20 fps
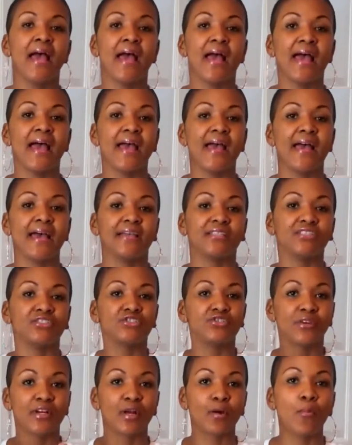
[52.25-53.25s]
and
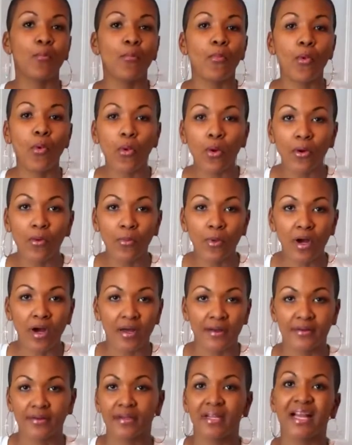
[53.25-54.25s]
drink more
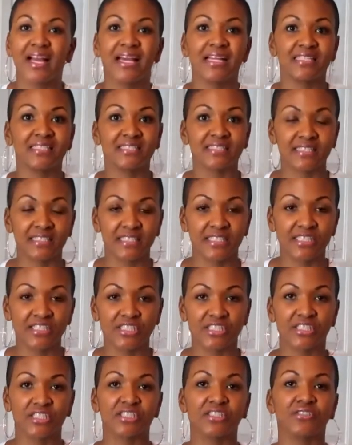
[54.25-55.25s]
water, and it's
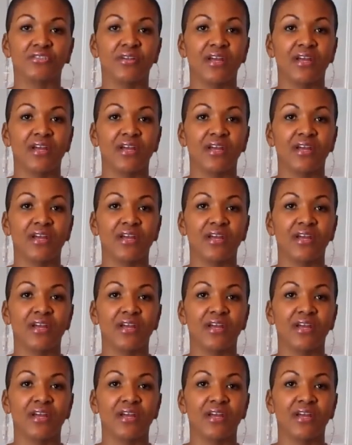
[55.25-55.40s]
delicious.